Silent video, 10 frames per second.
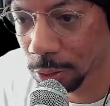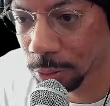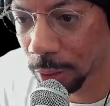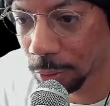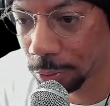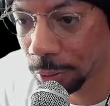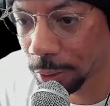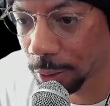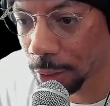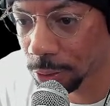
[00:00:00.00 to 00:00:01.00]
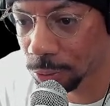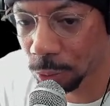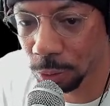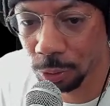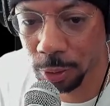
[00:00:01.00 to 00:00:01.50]
right? 50,000,
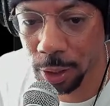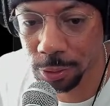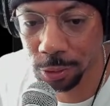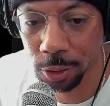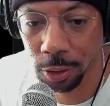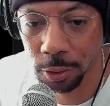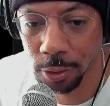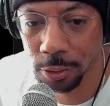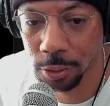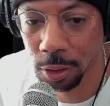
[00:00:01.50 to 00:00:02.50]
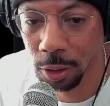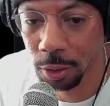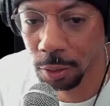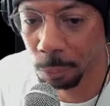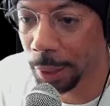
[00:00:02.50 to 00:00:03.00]
44,000, 38,000.
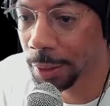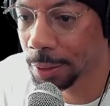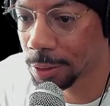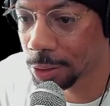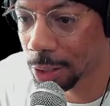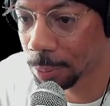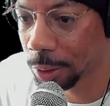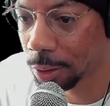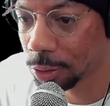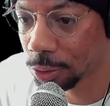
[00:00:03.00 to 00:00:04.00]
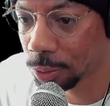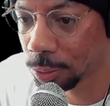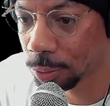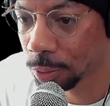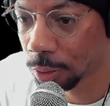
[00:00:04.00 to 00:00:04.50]
Binance is coming
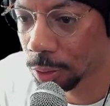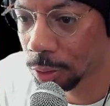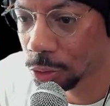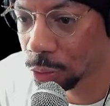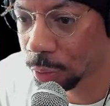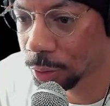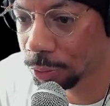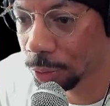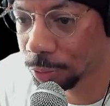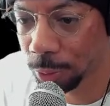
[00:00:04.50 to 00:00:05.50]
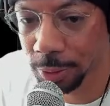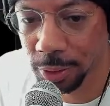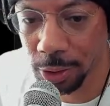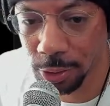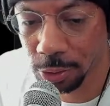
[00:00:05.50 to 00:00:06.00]
into
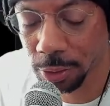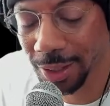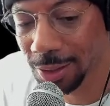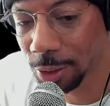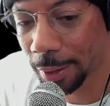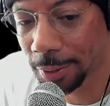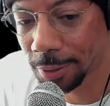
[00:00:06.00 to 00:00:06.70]
2414. So there is a